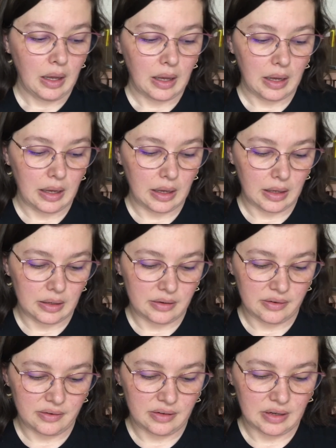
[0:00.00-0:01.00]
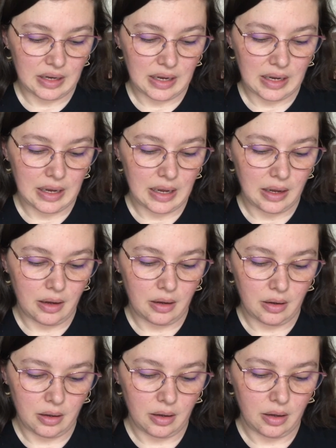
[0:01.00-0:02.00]
And today
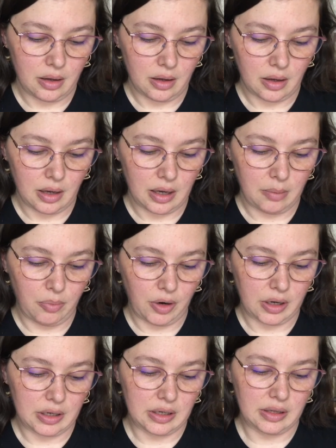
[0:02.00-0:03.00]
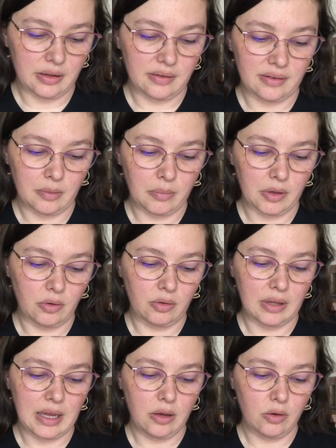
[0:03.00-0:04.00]
I brought in some little
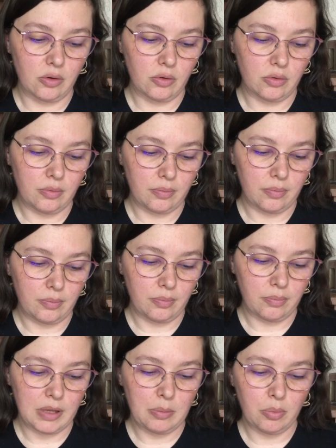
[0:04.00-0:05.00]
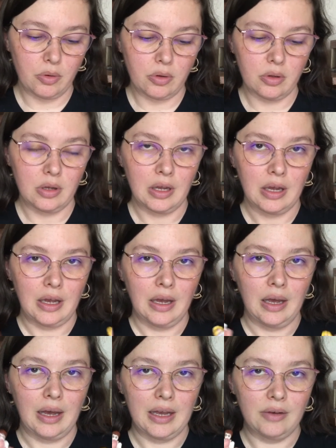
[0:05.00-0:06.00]
Lego people.
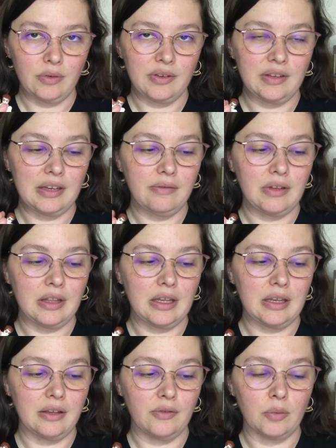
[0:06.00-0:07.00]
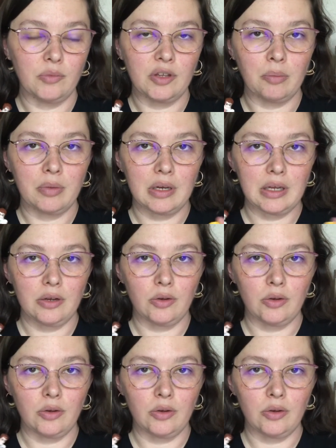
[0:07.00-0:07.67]
I had received these from somebody